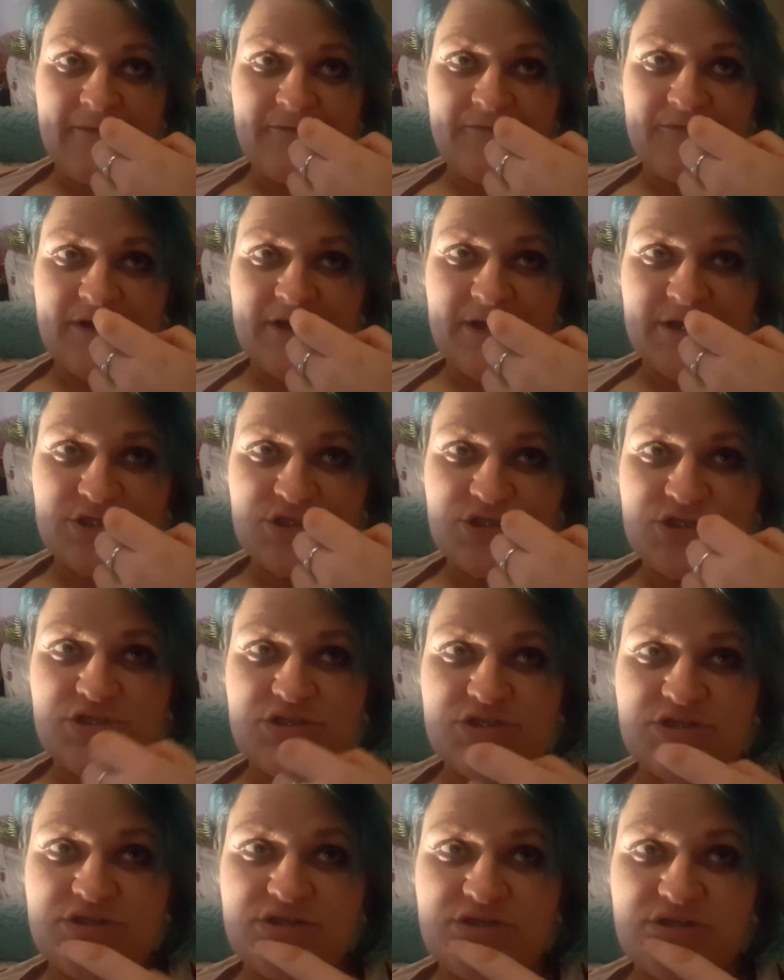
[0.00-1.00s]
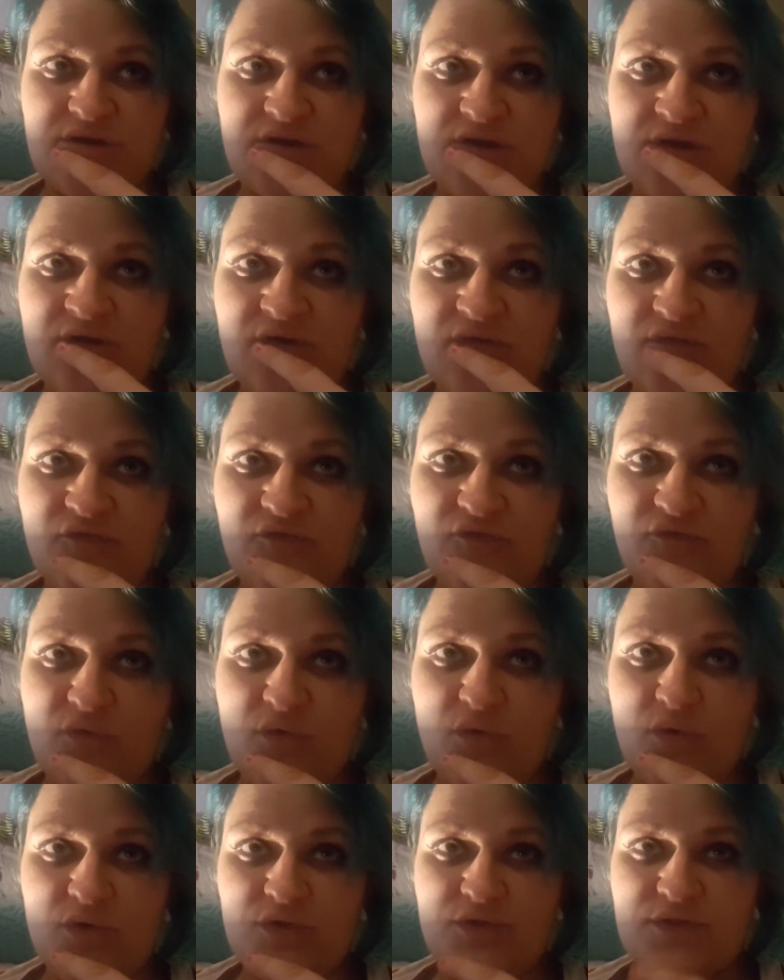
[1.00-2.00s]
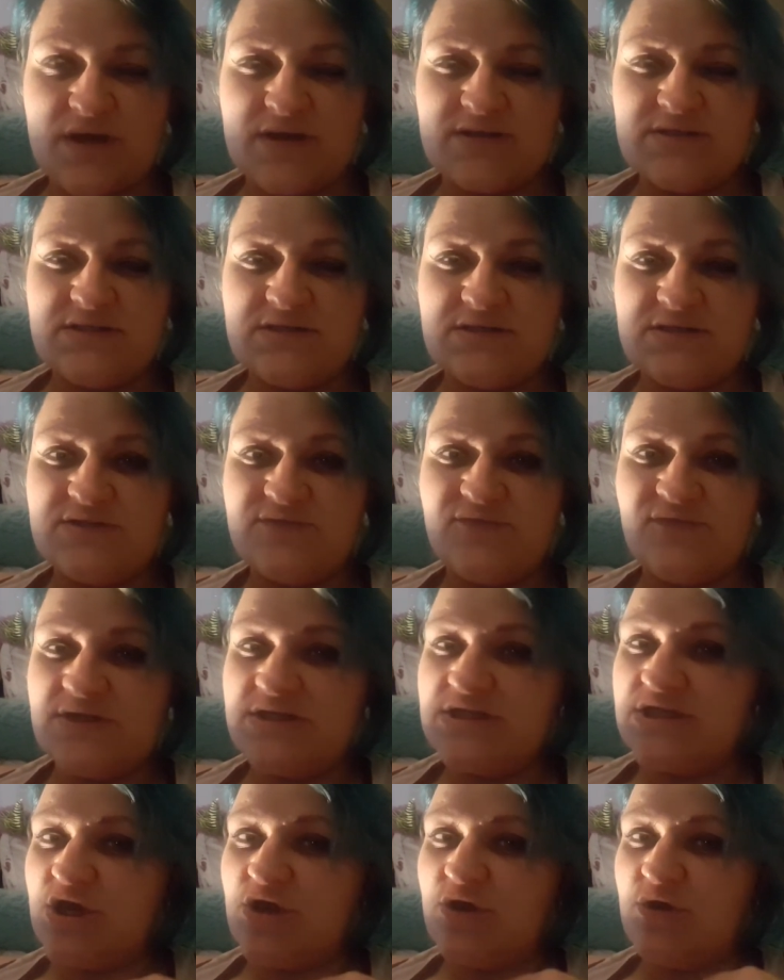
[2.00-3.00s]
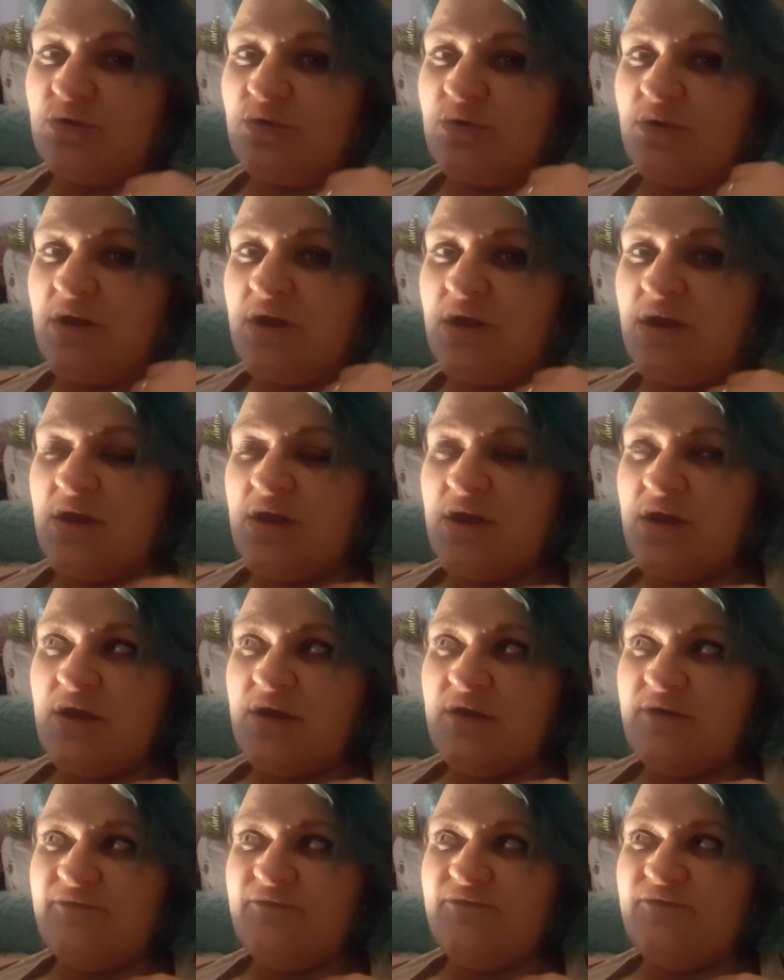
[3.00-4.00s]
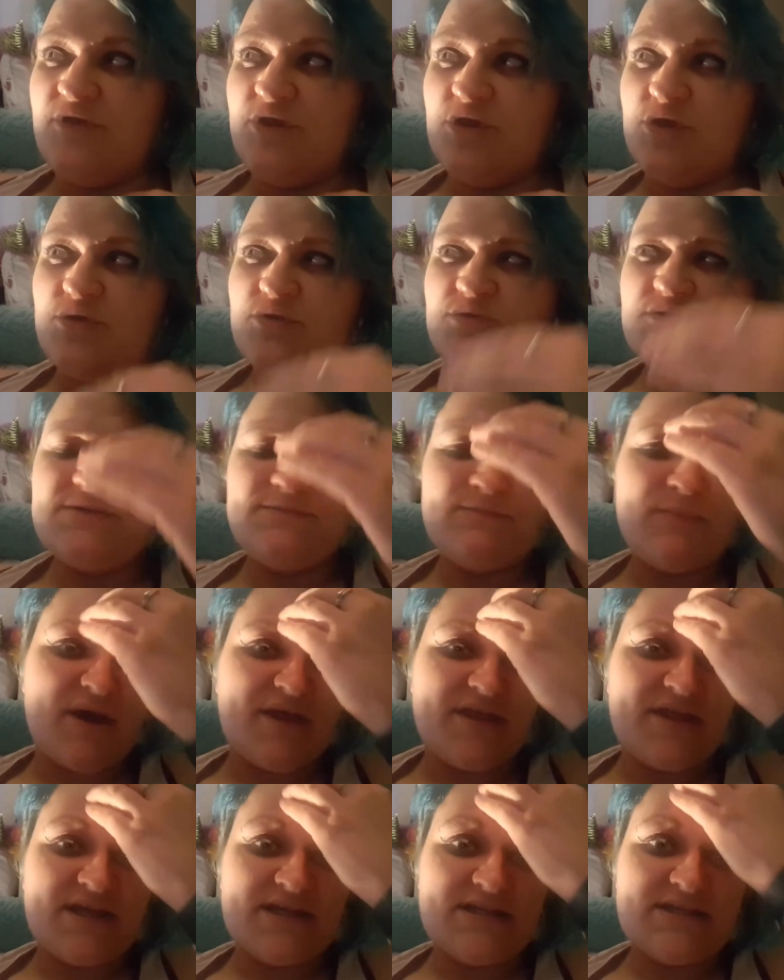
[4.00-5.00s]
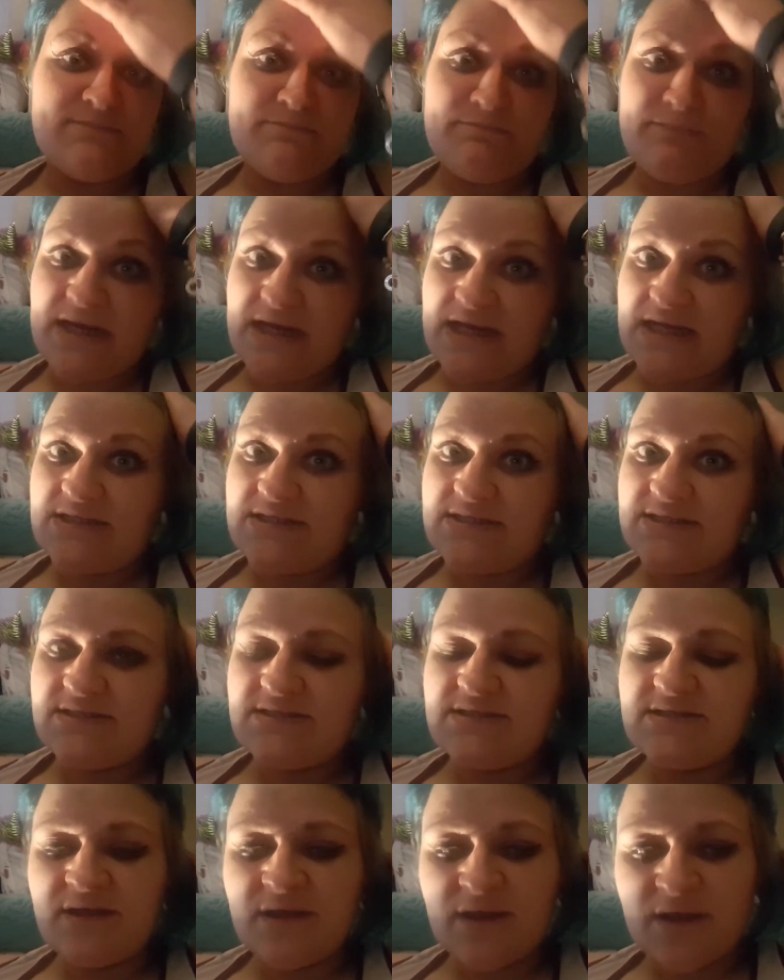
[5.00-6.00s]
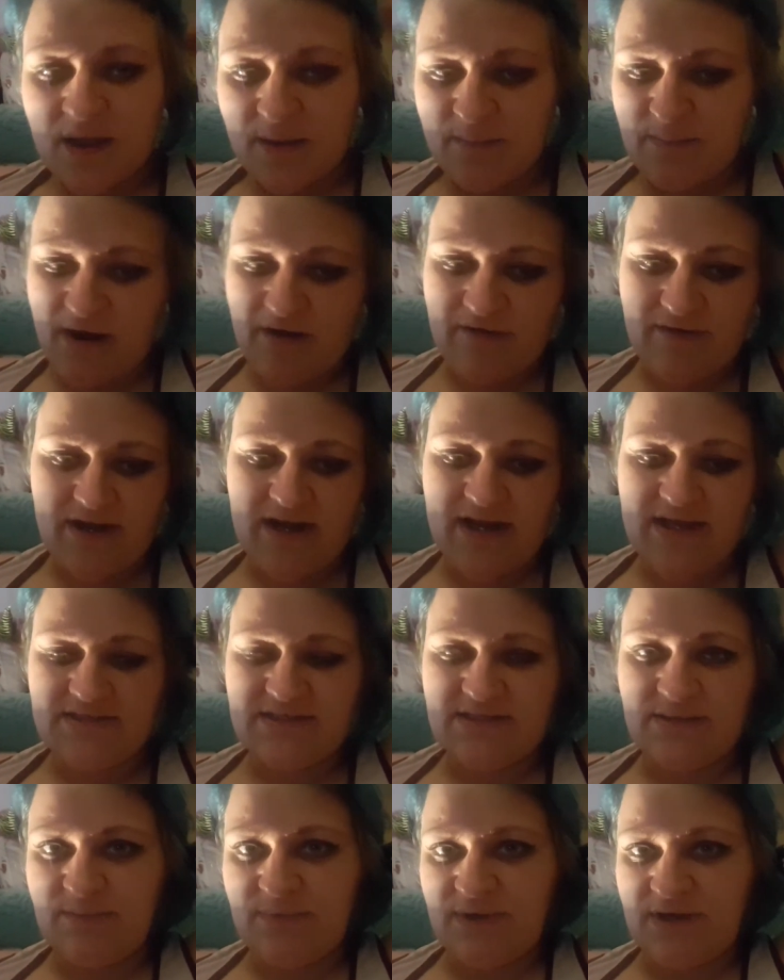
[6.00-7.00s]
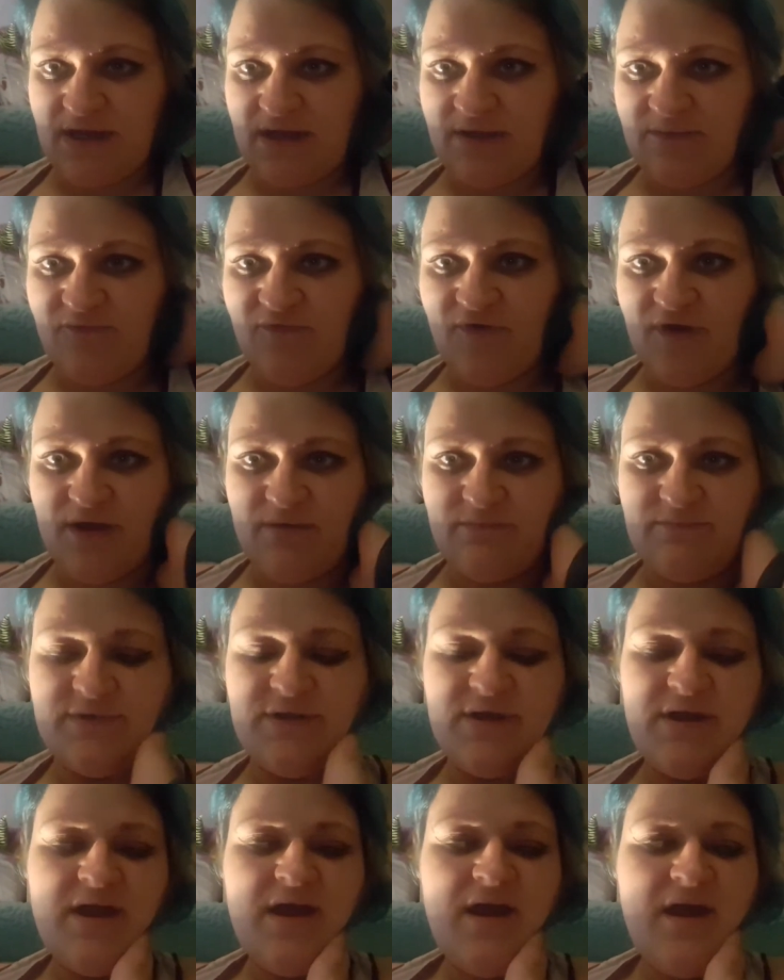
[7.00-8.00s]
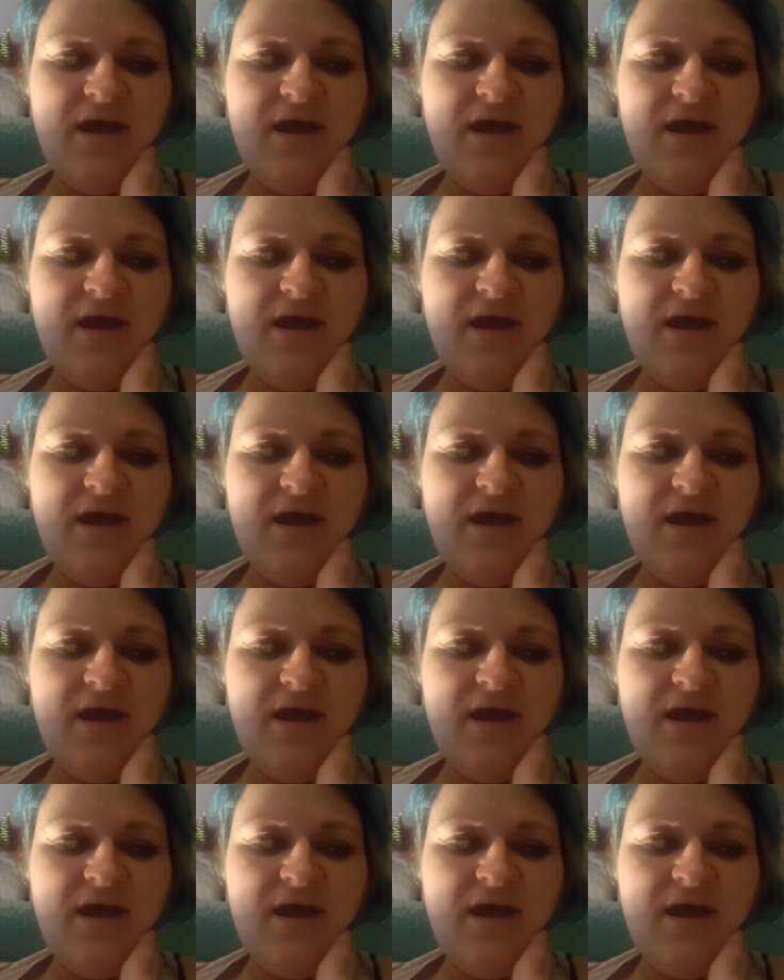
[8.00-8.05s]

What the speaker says: reached 4,000 video views, but I think it's minutes, apparently, somebody confirmed,